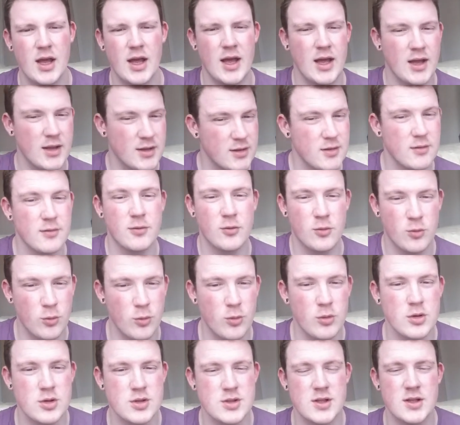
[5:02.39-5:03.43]
and of
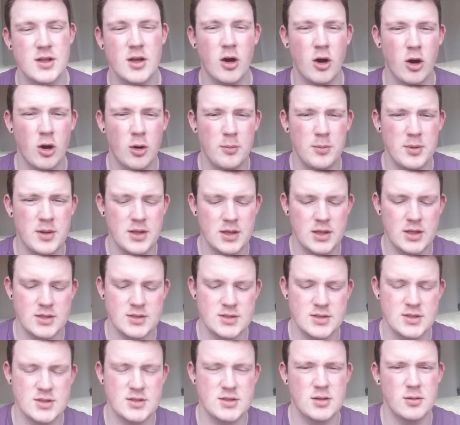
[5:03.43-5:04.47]
course the RBA
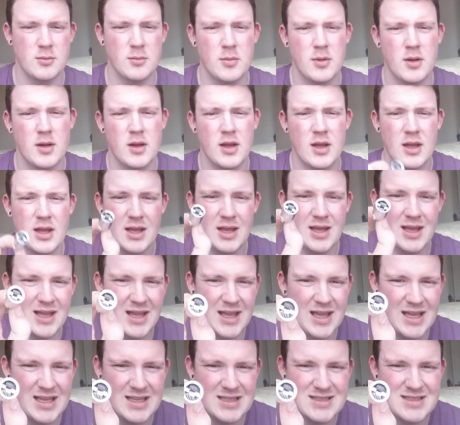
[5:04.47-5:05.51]
system
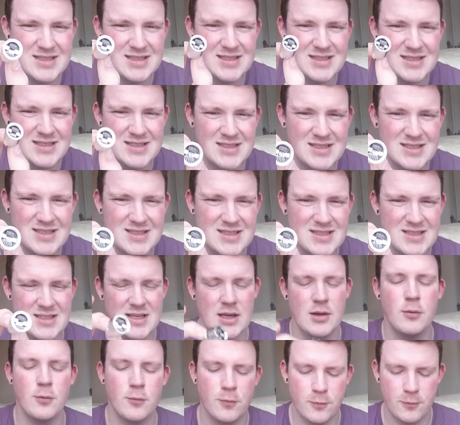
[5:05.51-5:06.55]

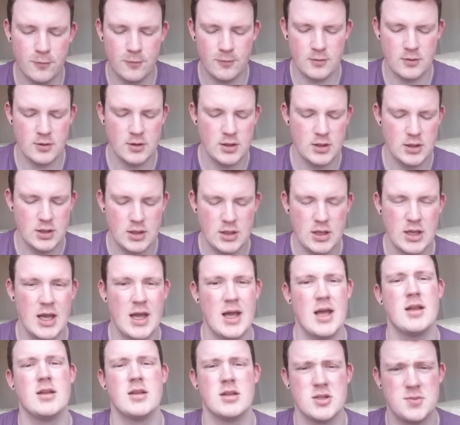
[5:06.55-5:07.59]
itself,
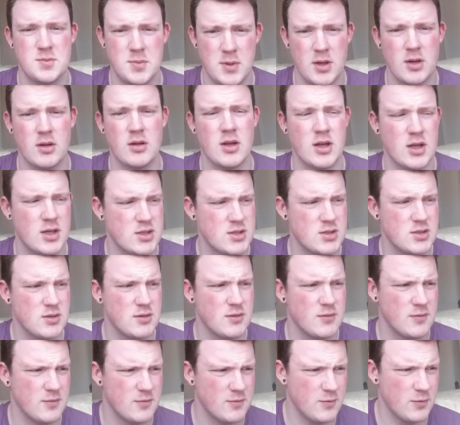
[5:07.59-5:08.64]
and a spare
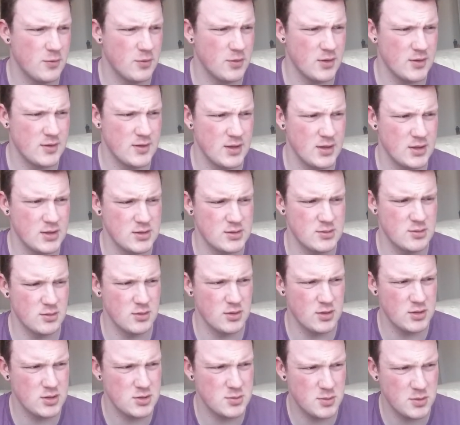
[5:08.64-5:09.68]
glass for the tank. So
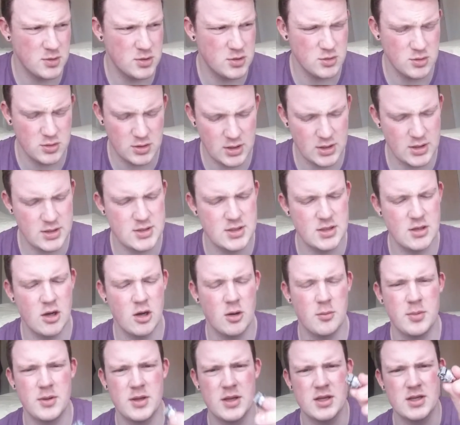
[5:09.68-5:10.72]
now I just want to show you guys the
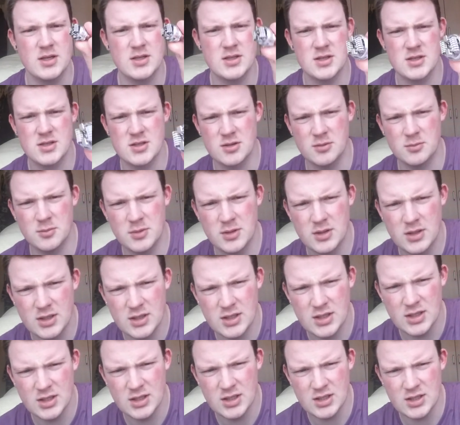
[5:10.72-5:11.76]
RBA system.
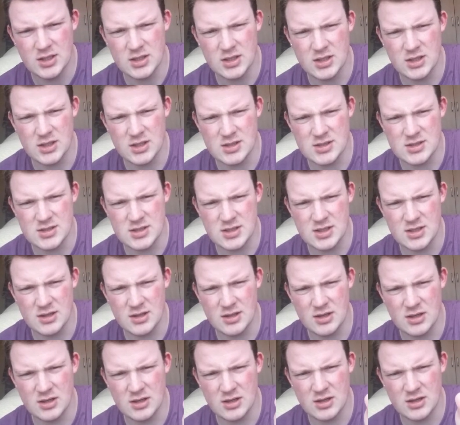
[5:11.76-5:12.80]
You can see
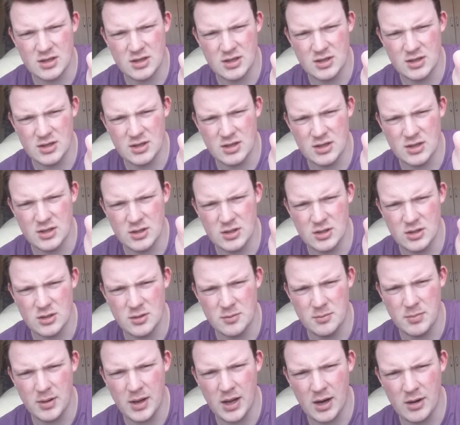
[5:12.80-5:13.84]
there,
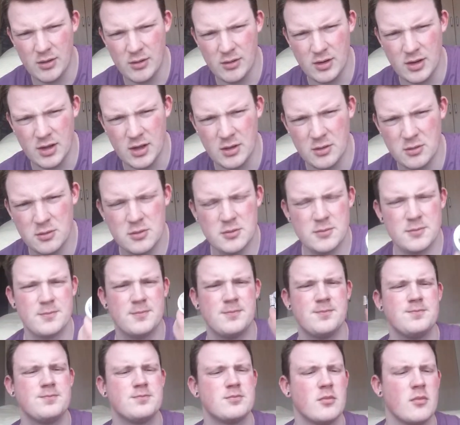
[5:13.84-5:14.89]
parallel,
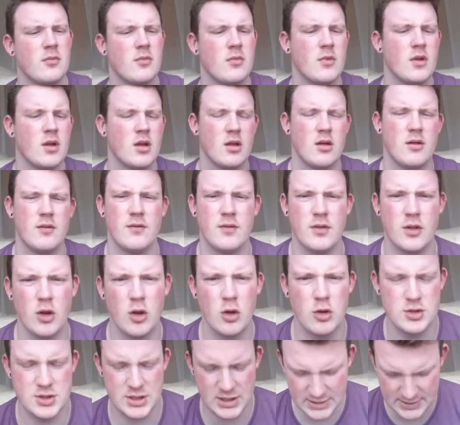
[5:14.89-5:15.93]

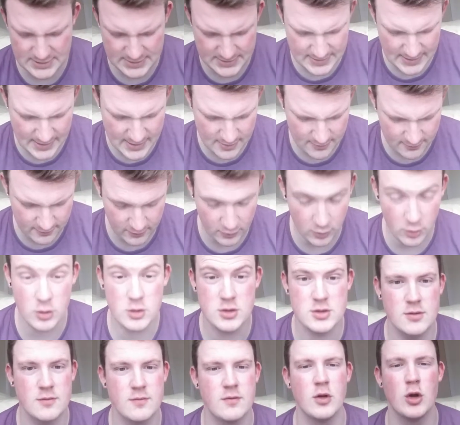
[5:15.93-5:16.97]
velocity step,
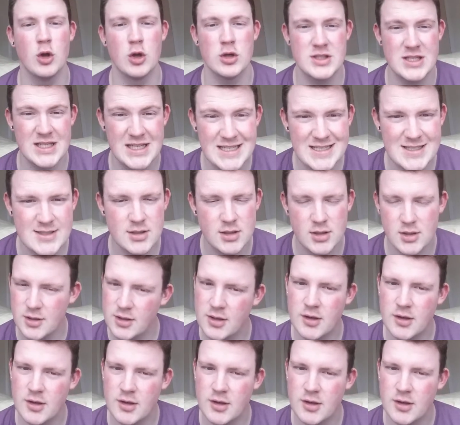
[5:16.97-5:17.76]
velocity